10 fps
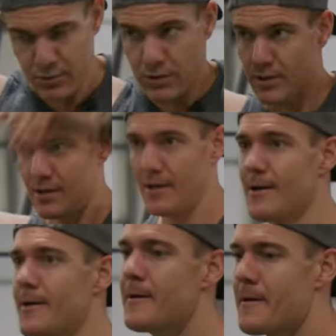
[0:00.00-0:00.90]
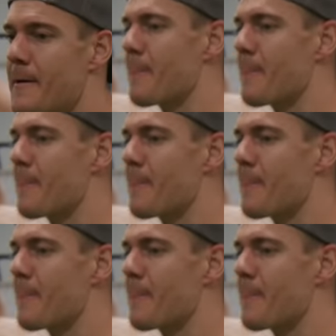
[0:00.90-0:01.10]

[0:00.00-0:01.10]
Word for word: We work out.